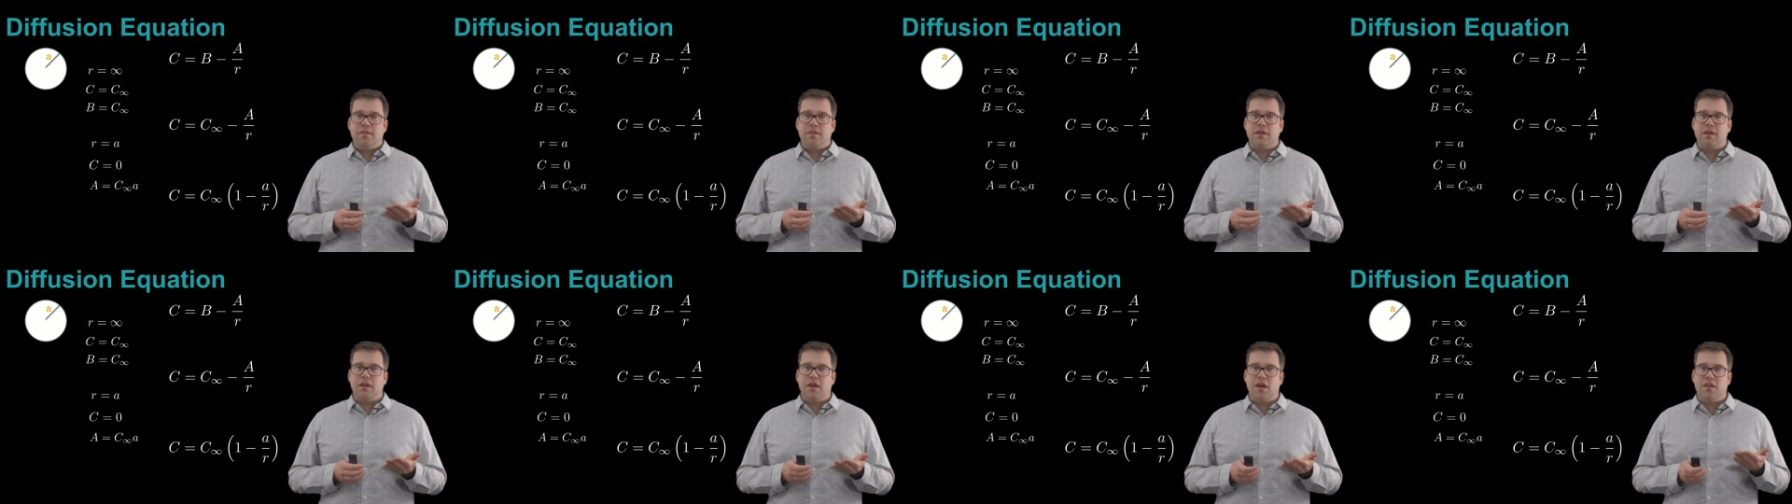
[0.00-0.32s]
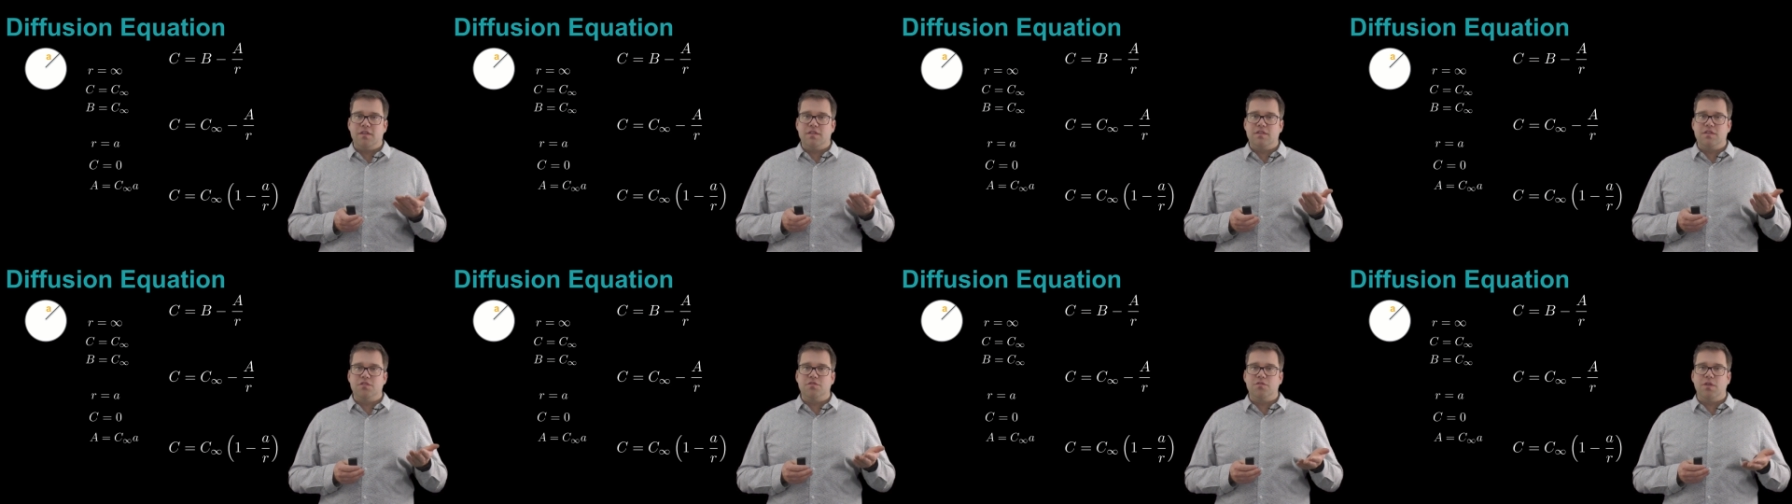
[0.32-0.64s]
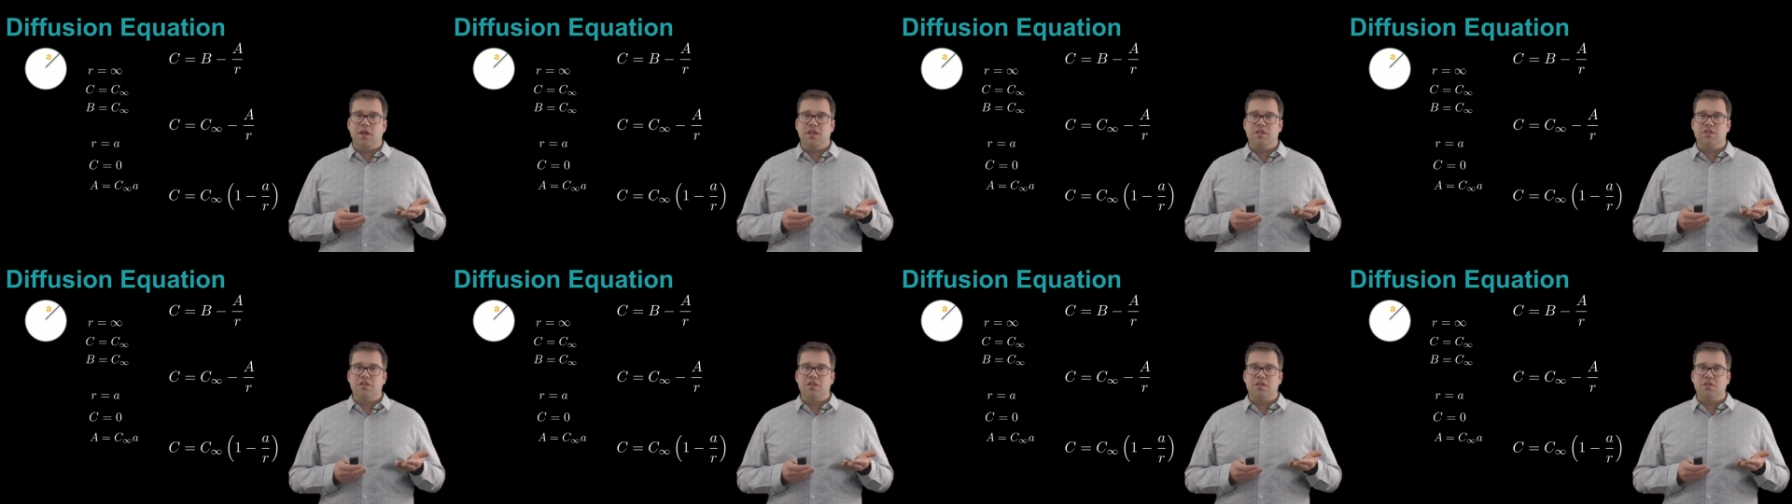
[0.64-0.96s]
the
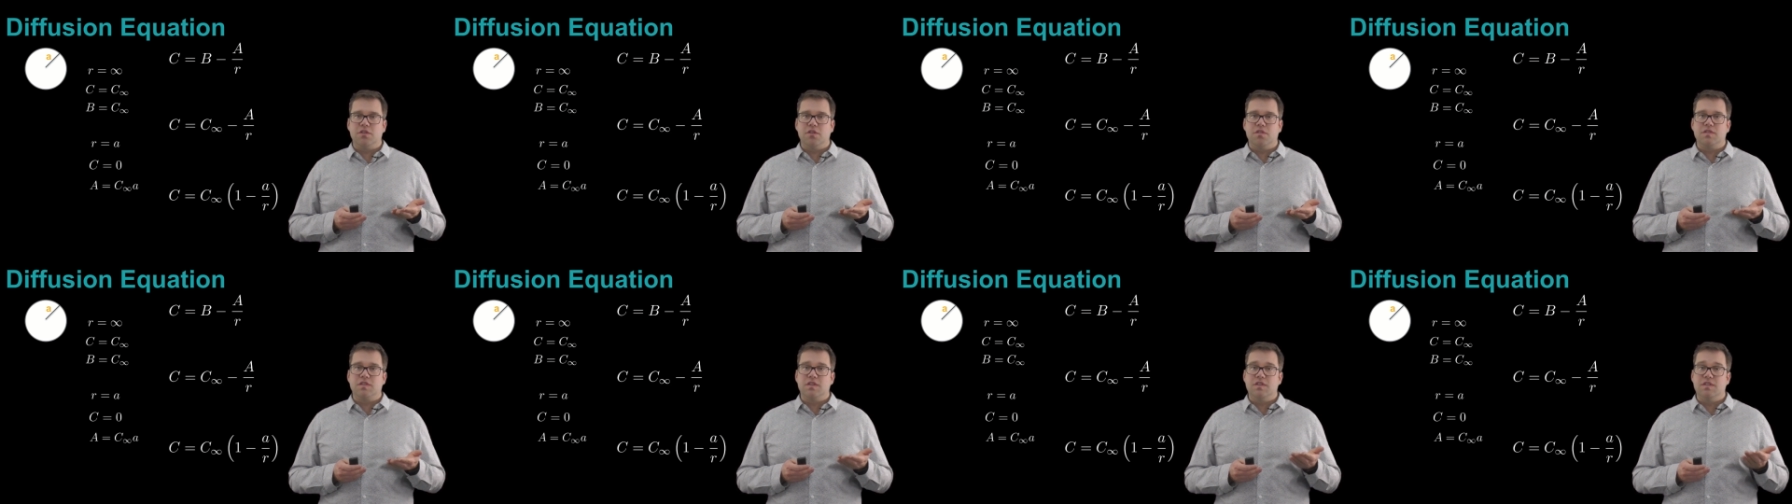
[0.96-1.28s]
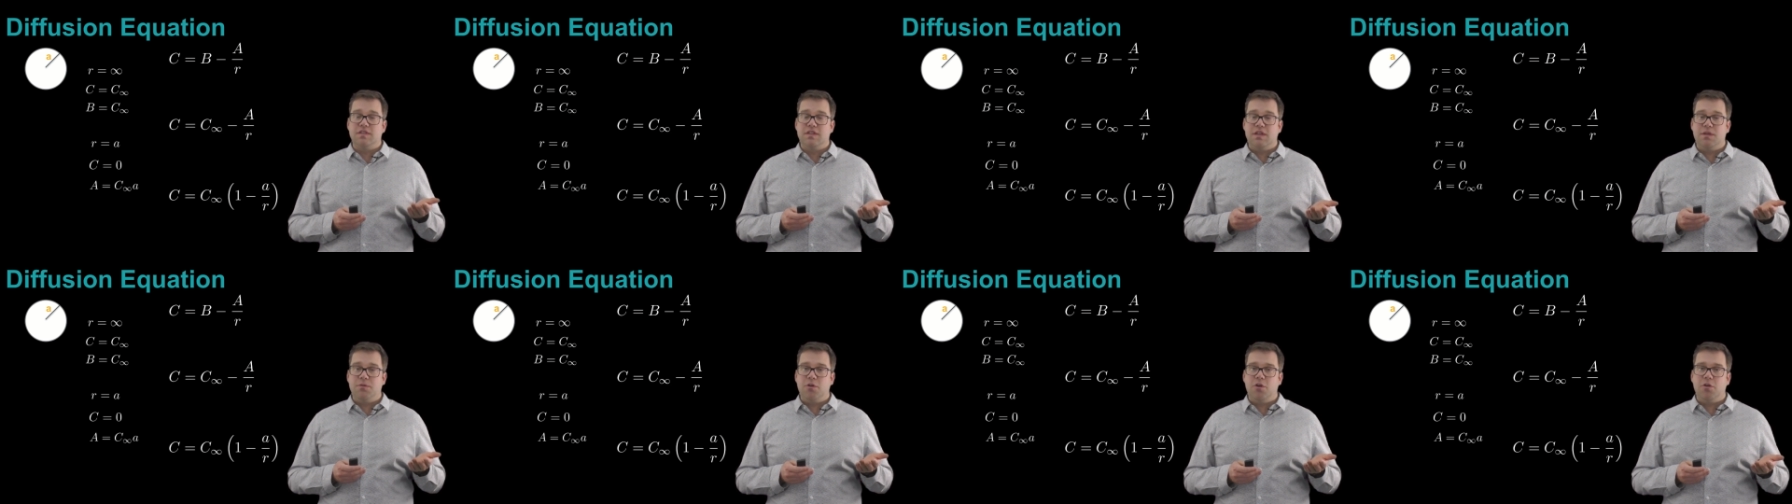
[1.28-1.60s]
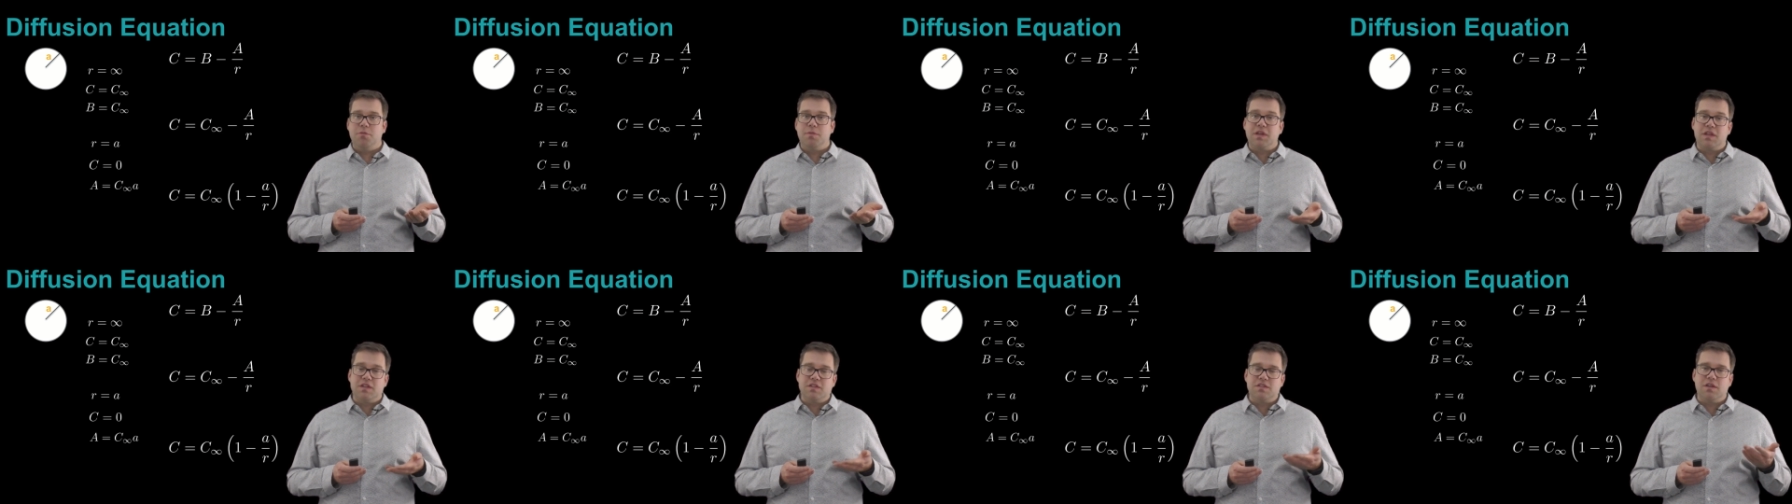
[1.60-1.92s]
concentration goes to
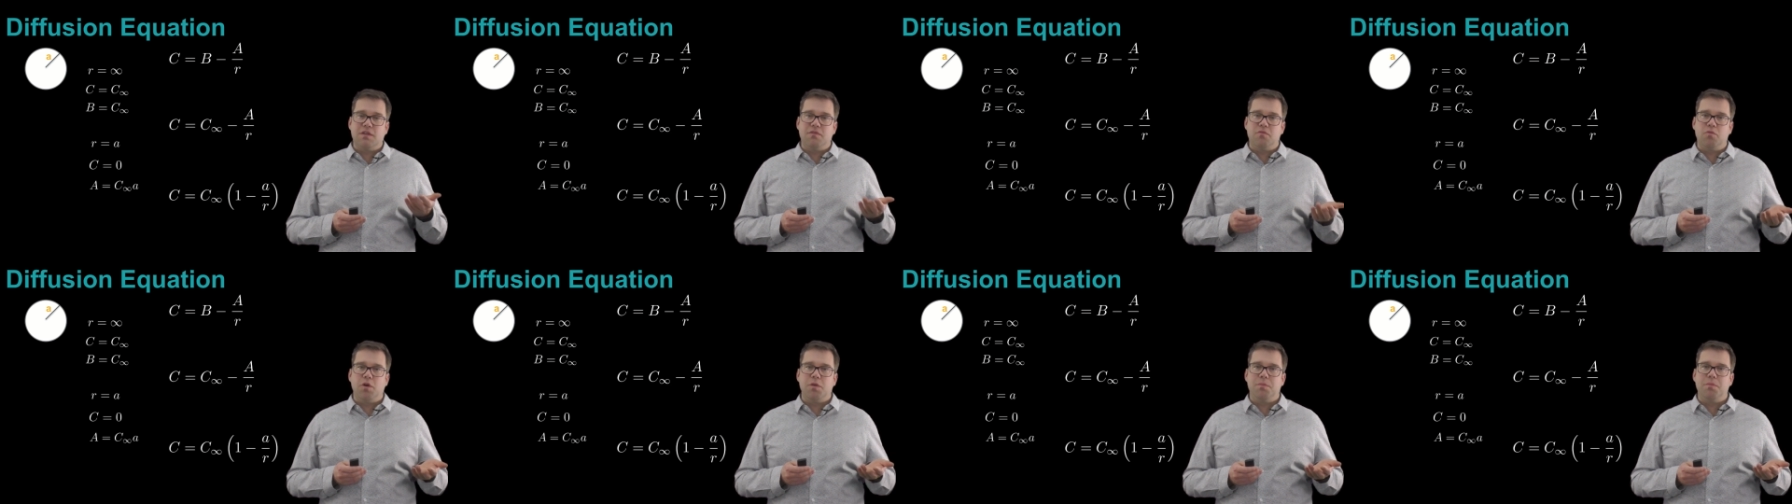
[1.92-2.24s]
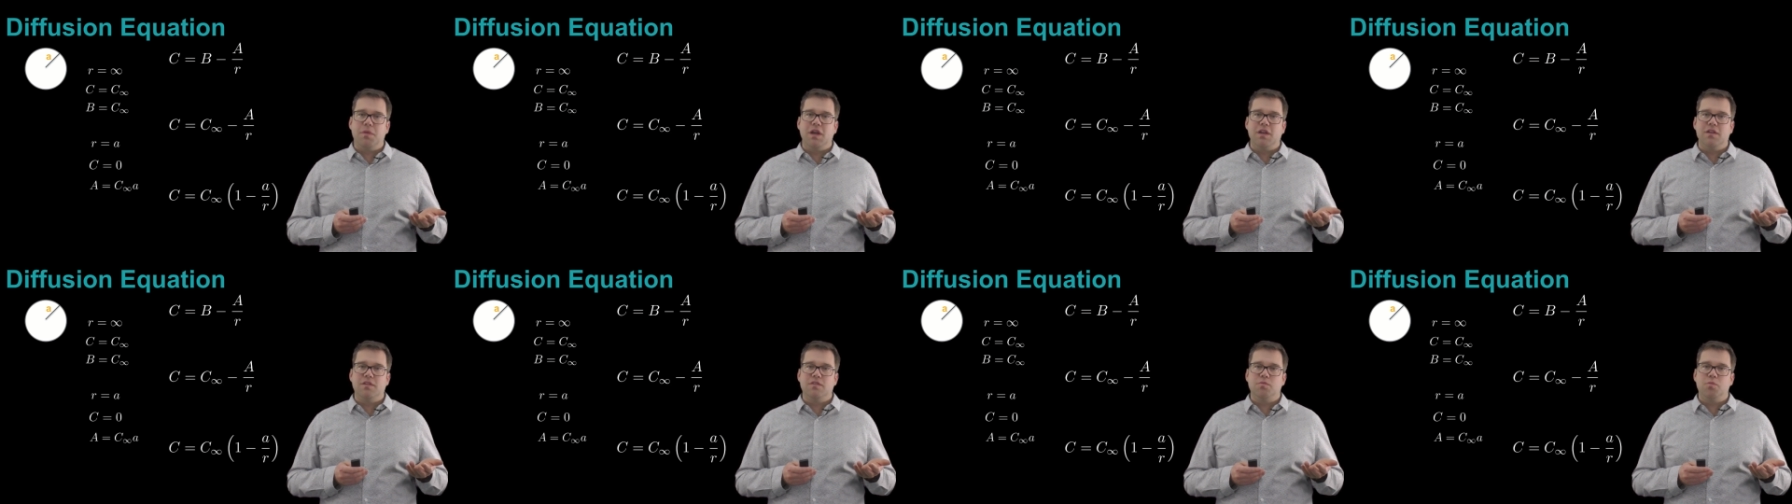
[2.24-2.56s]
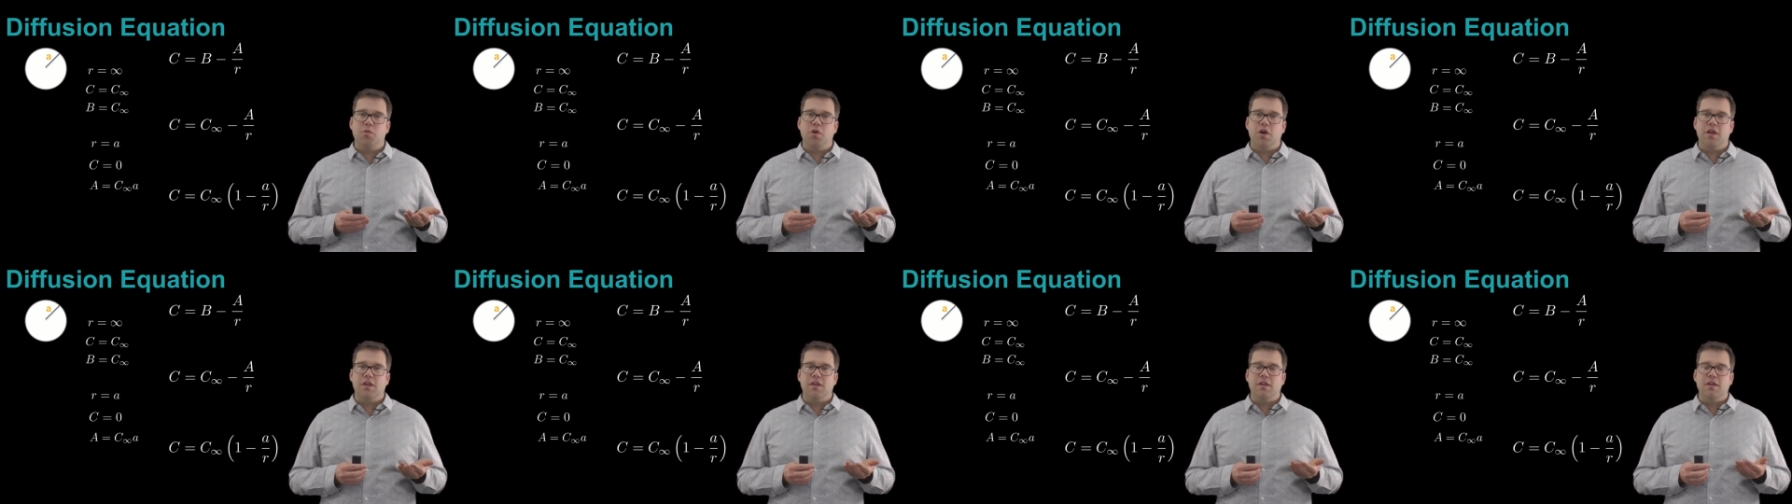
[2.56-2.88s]
0 because you have 1 minus
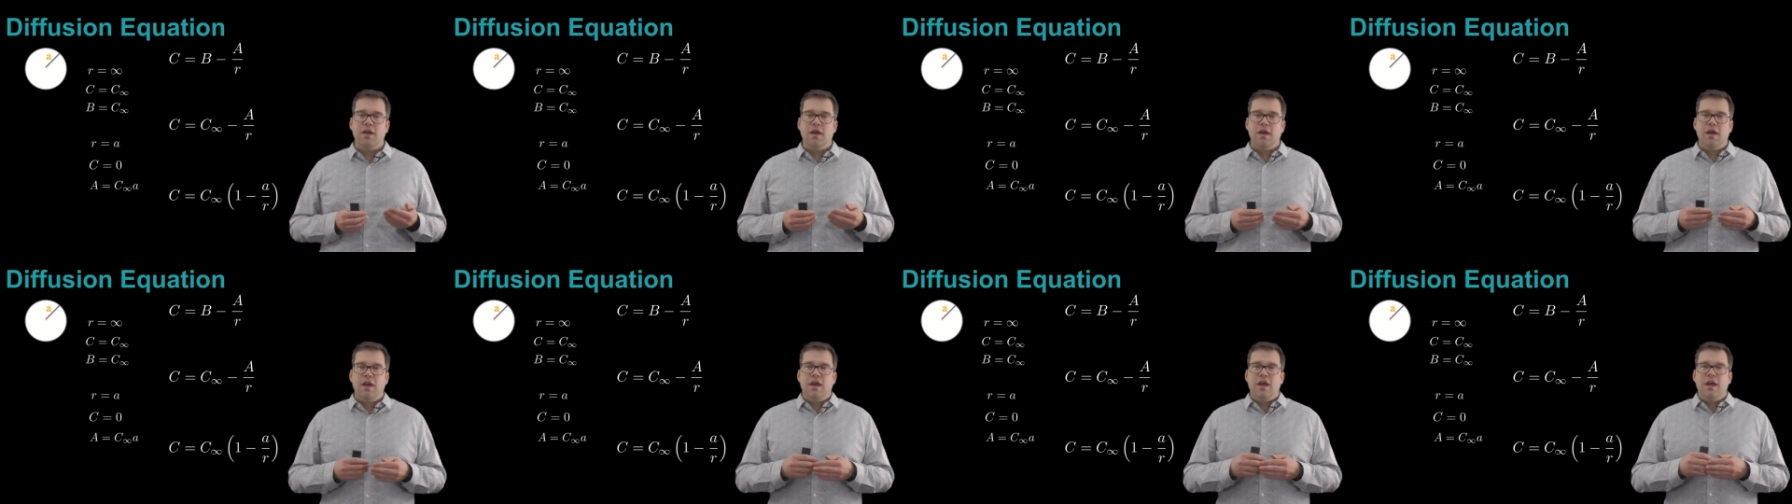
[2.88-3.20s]
1.